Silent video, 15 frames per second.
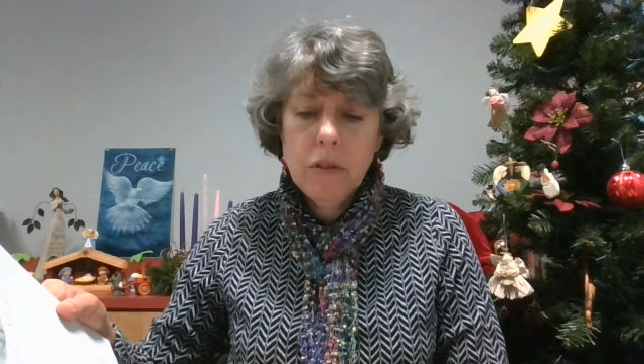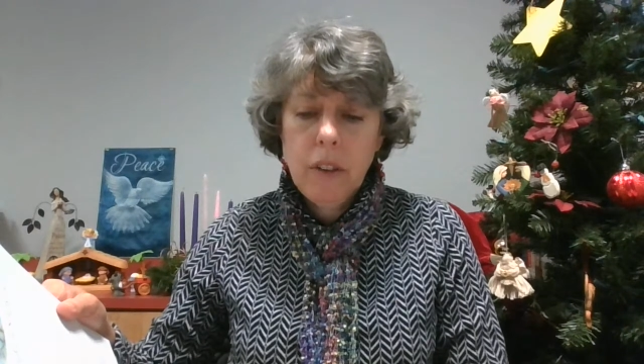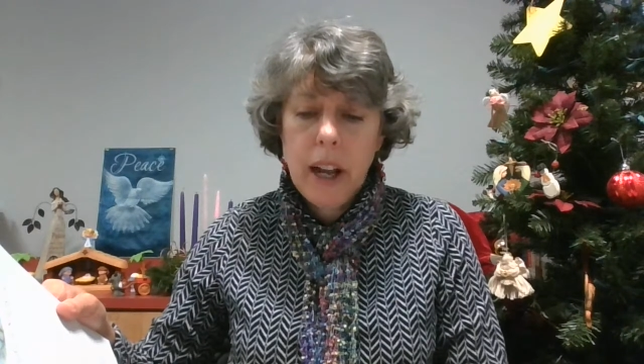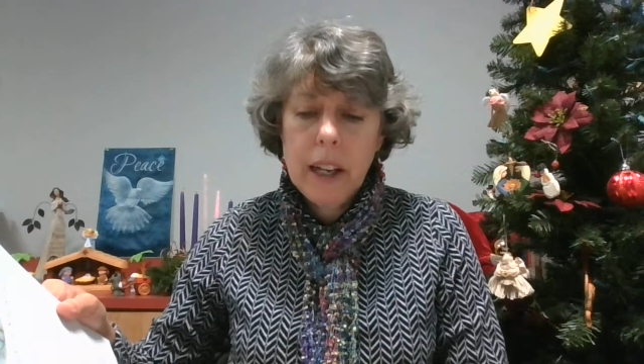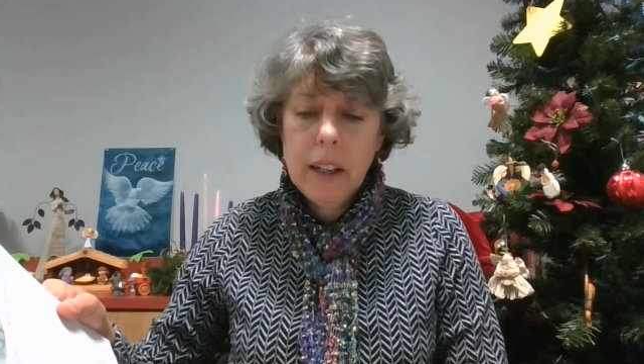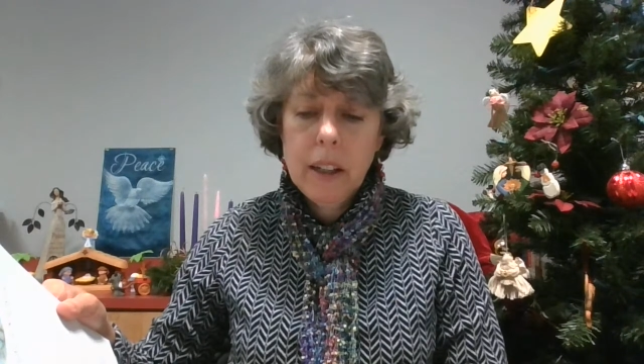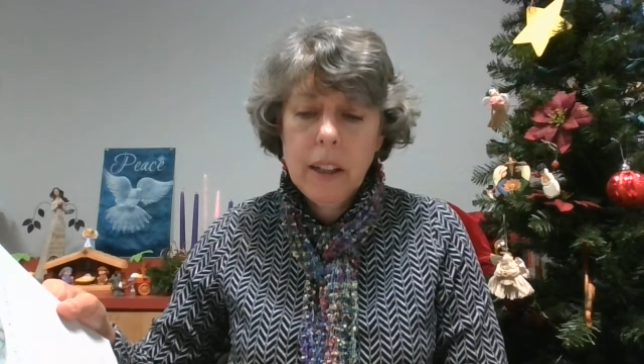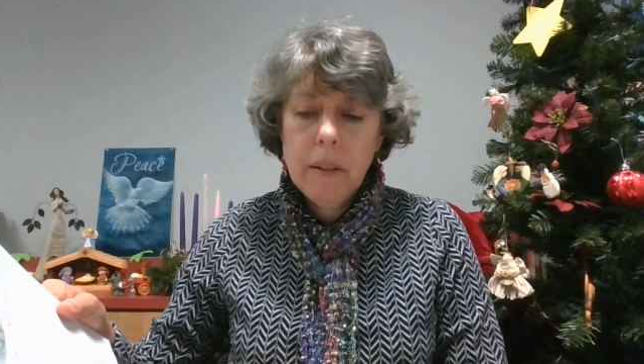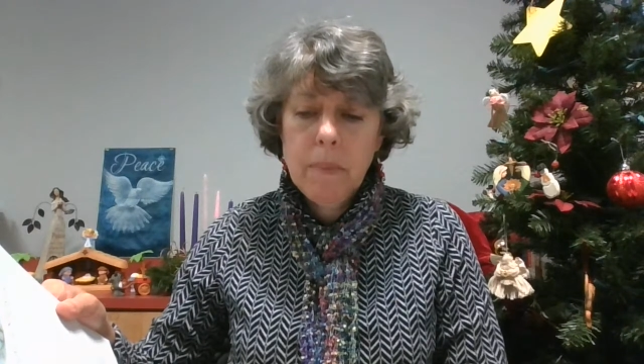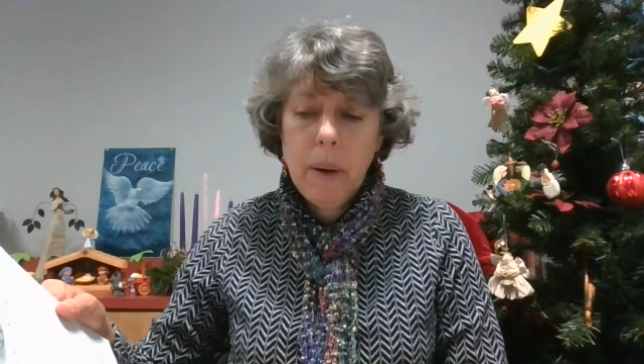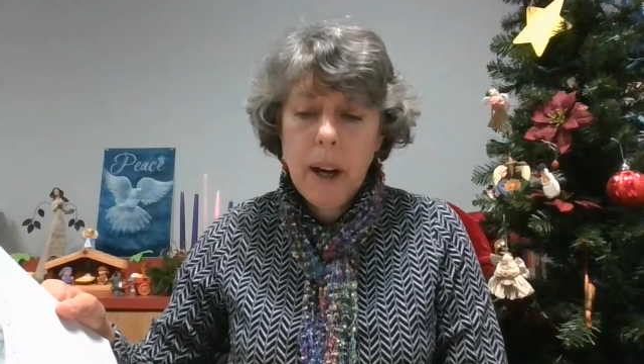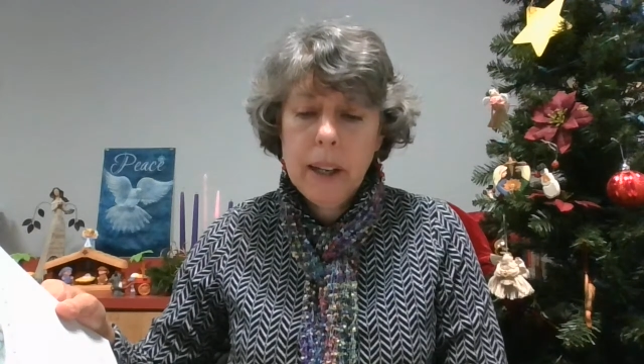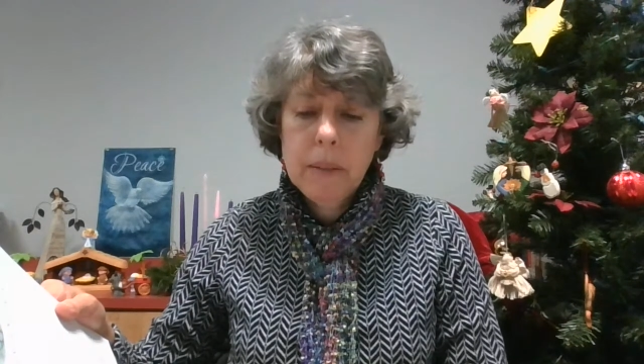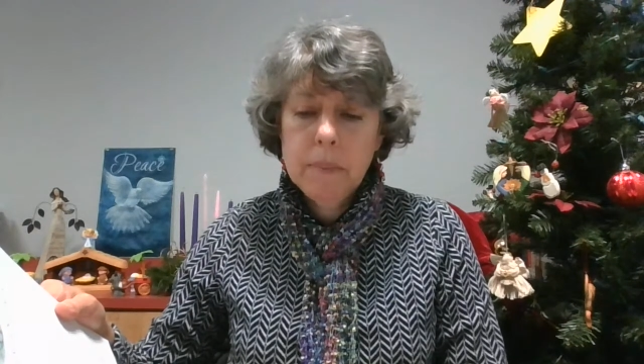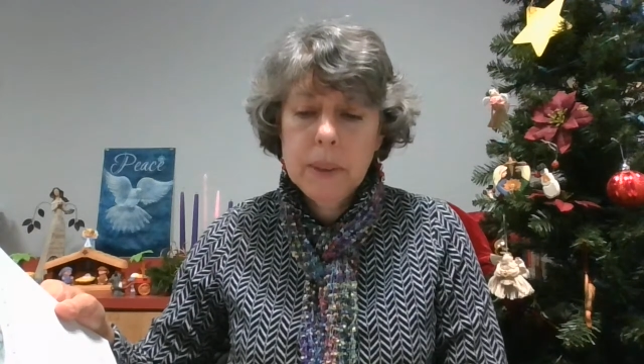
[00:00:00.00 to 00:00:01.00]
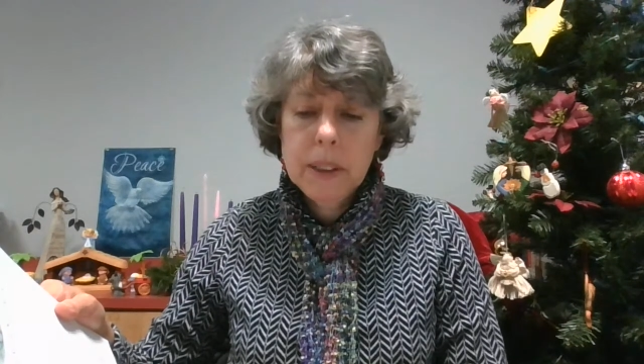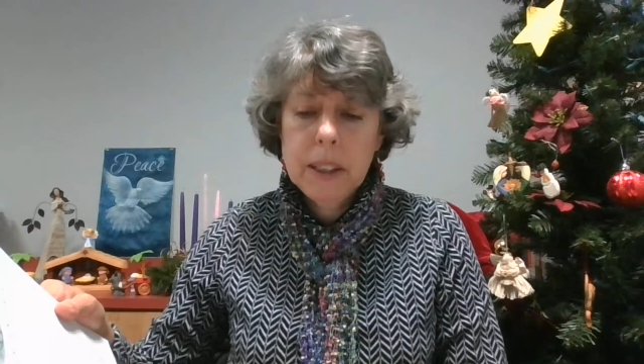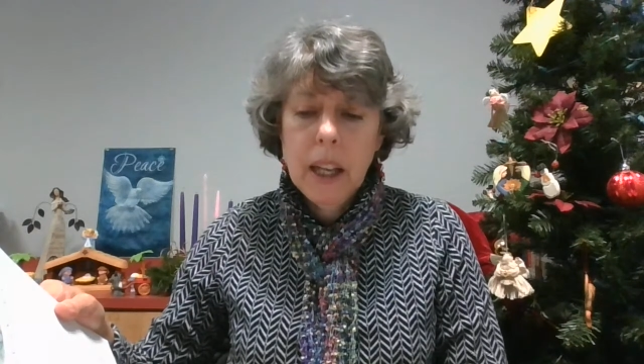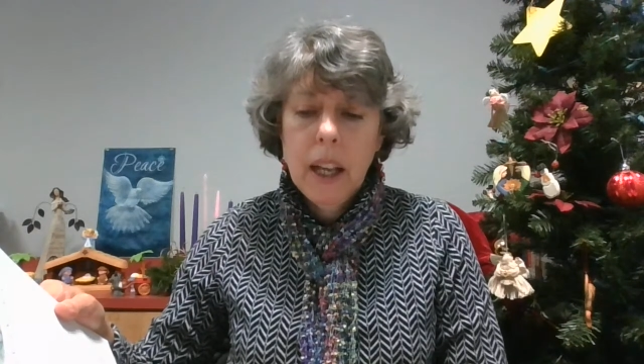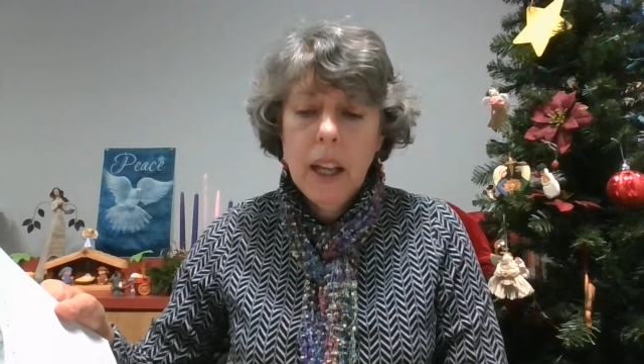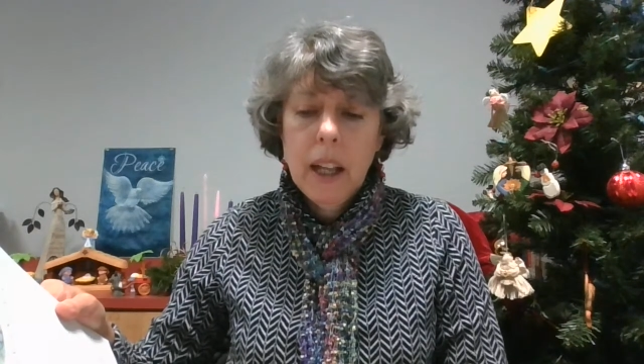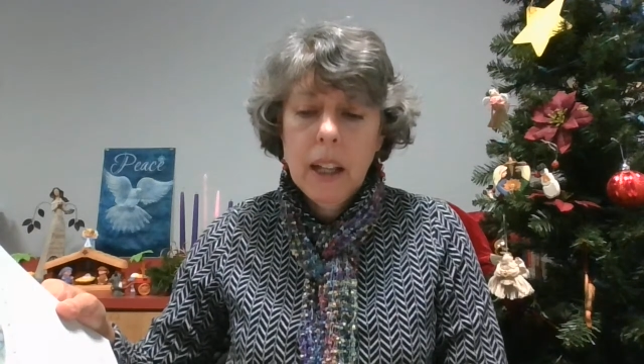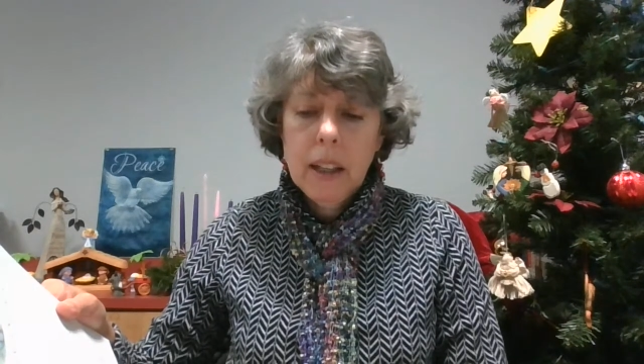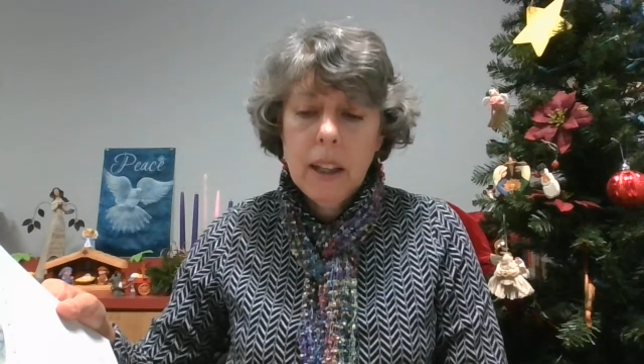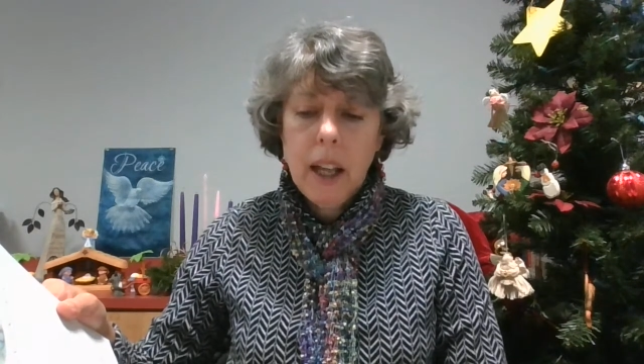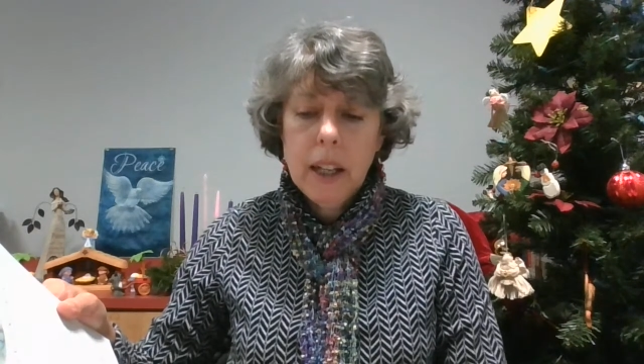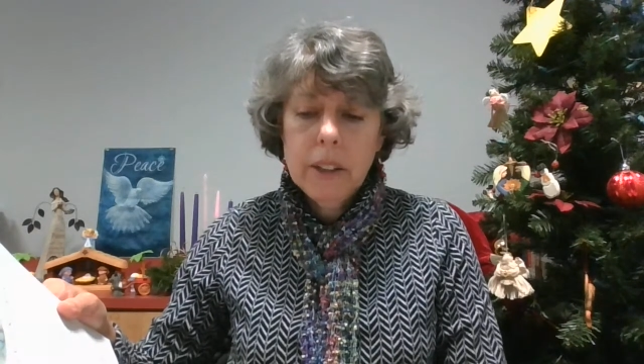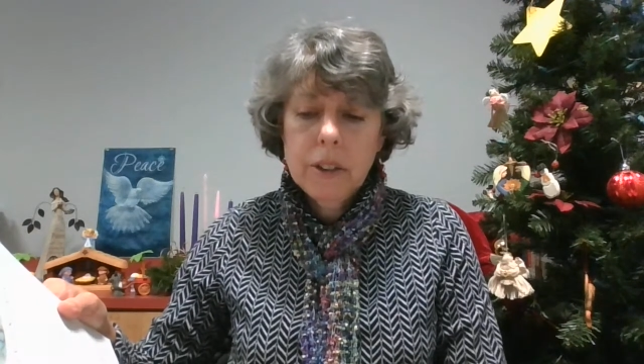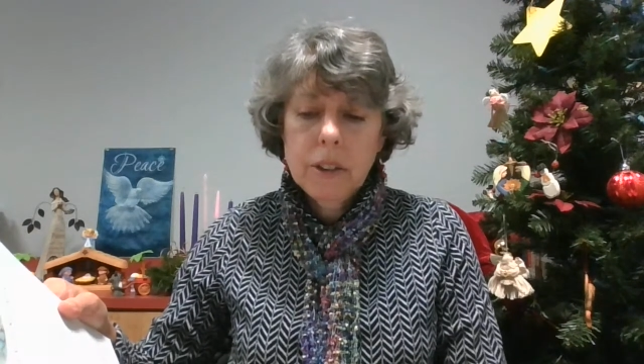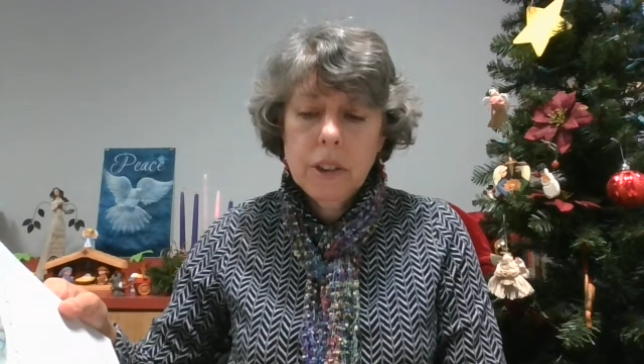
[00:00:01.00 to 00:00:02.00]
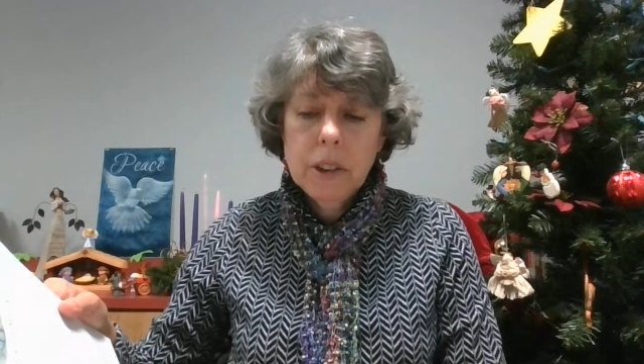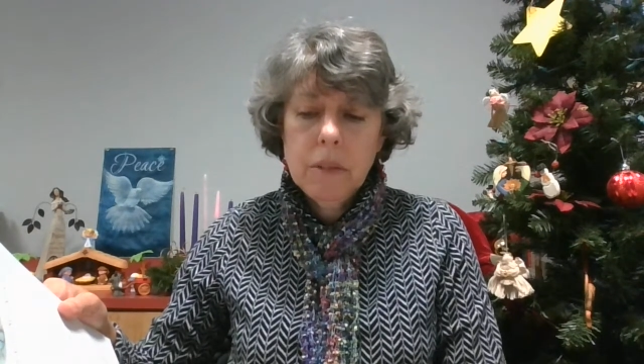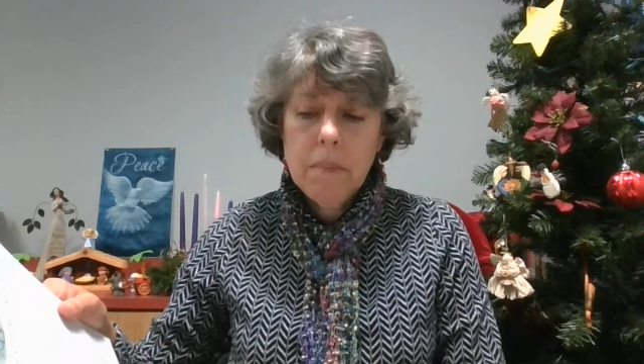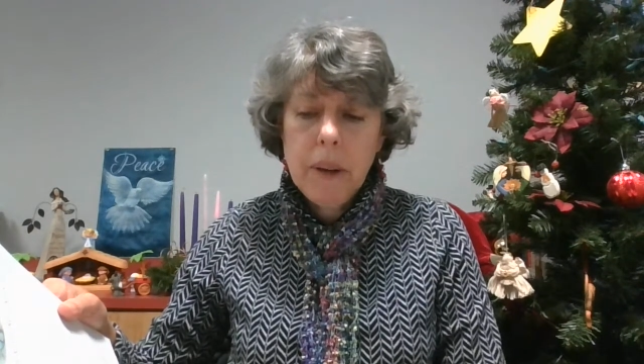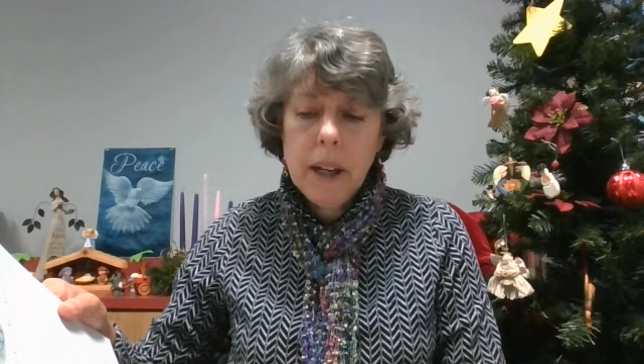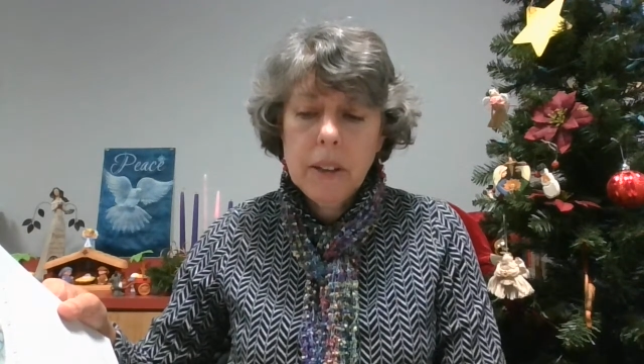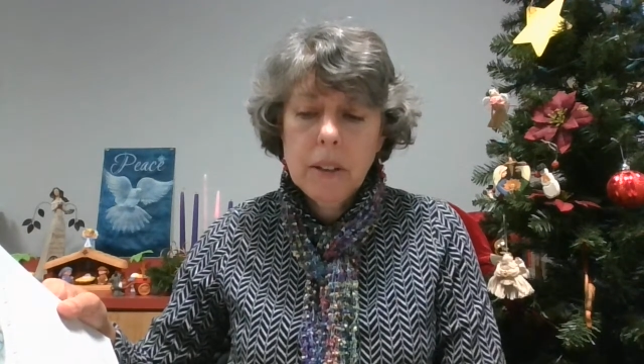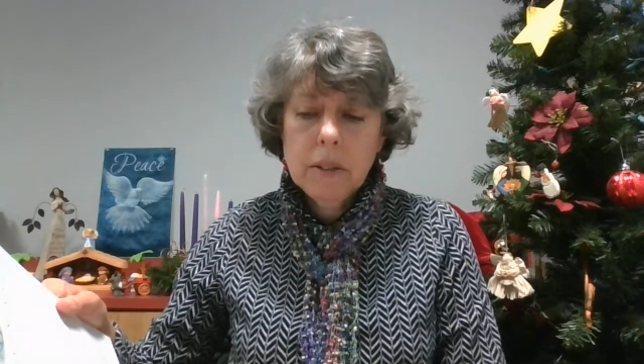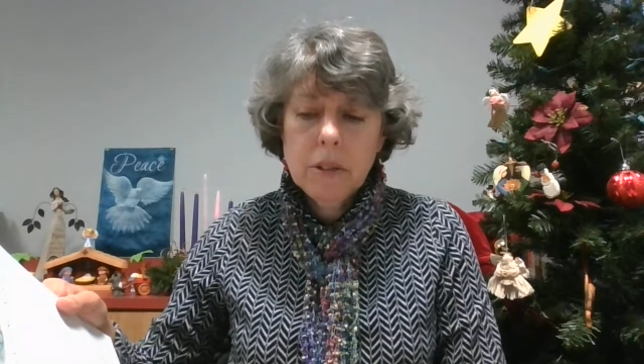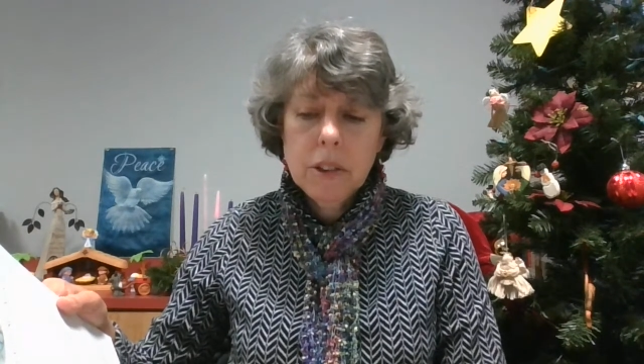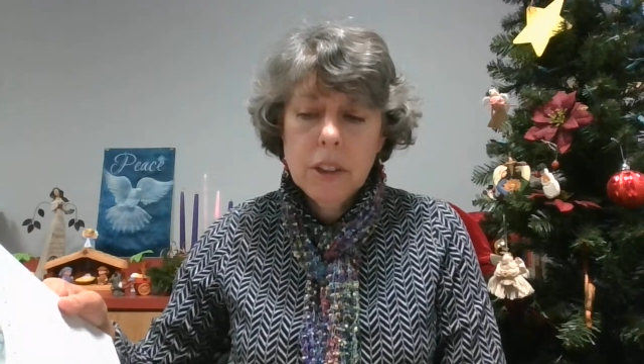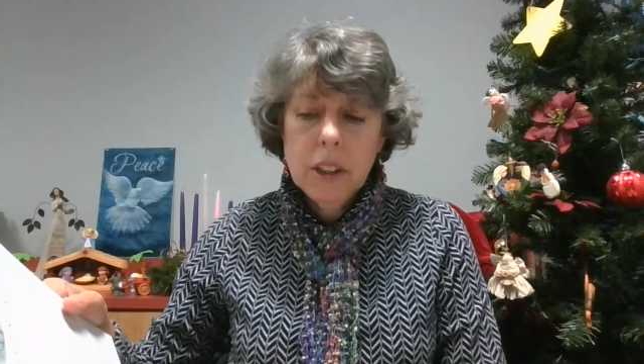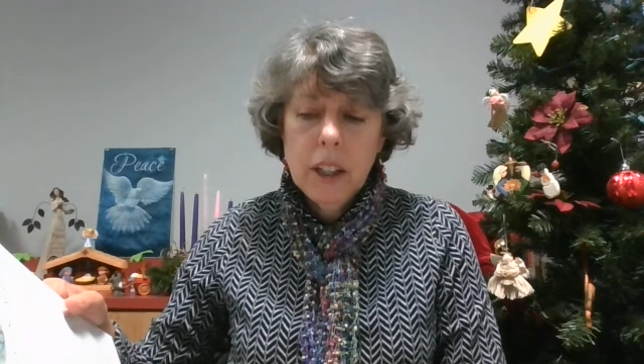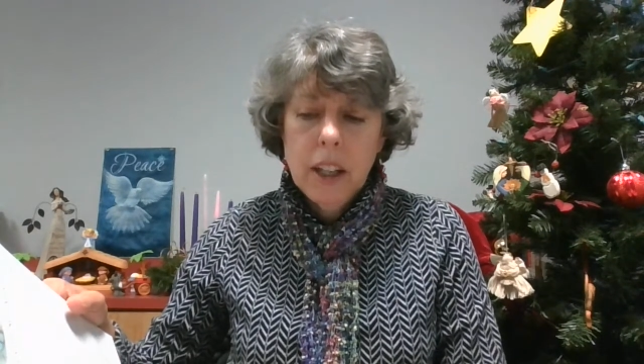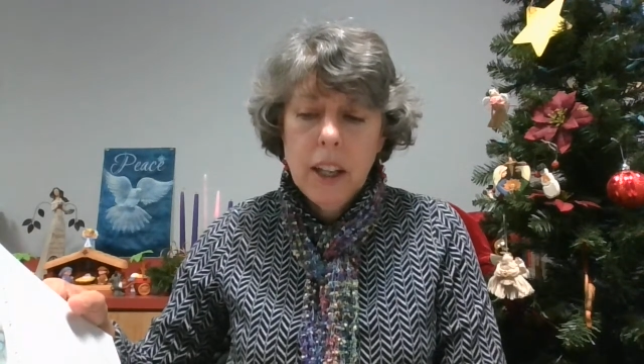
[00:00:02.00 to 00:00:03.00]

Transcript: rattling pipes, lyres and bells.